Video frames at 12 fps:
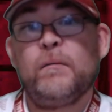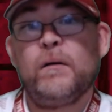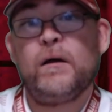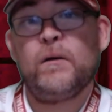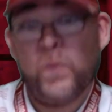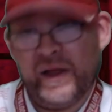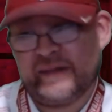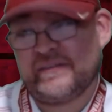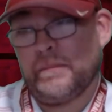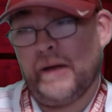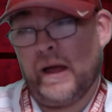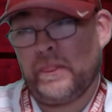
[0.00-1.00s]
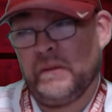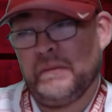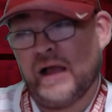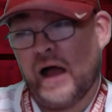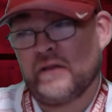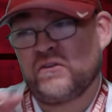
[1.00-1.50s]
wits about them
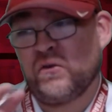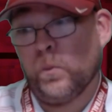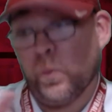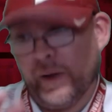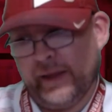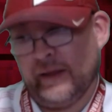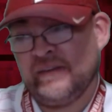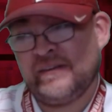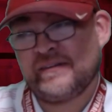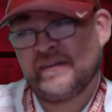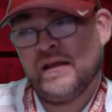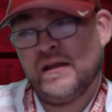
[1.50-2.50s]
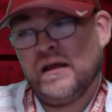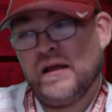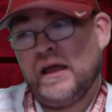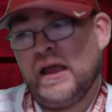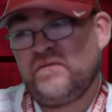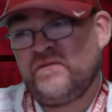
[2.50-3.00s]
and got 2 wins,
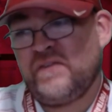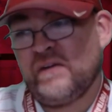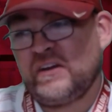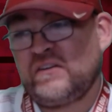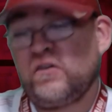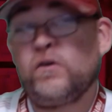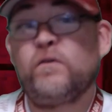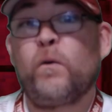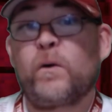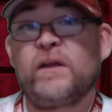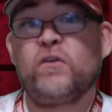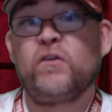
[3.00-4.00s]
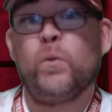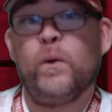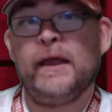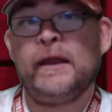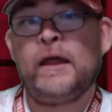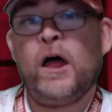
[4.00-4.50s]
a 52-42
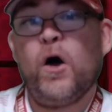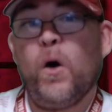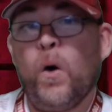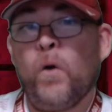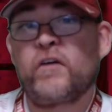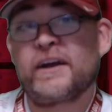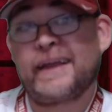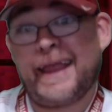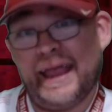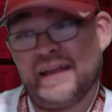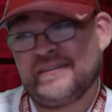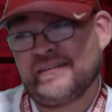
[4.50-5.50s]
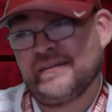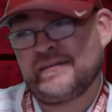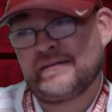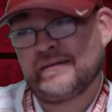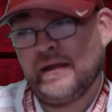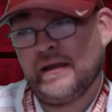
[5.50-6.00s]
win over Kansas